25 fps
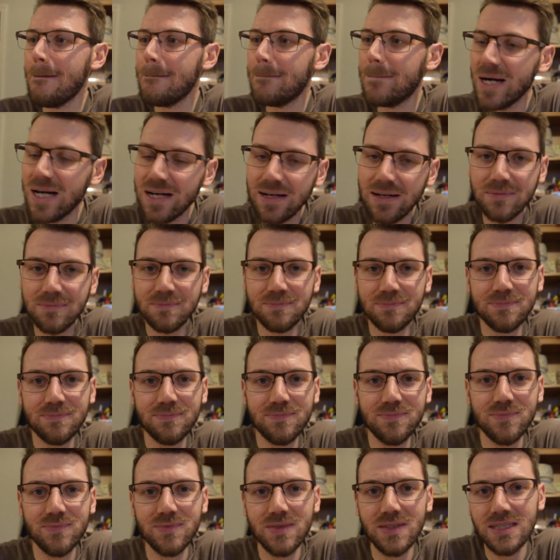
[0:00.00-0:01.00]
But
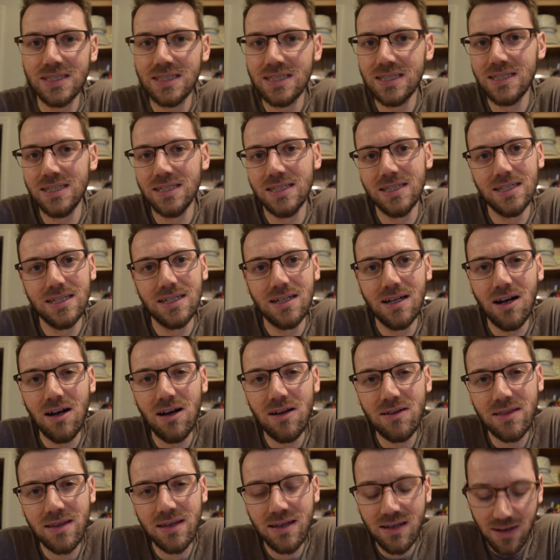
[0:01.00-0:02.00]

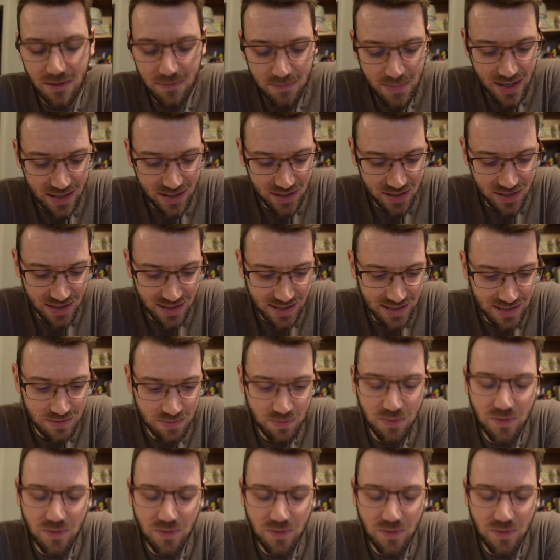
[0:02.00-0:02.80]
I think I mentioned this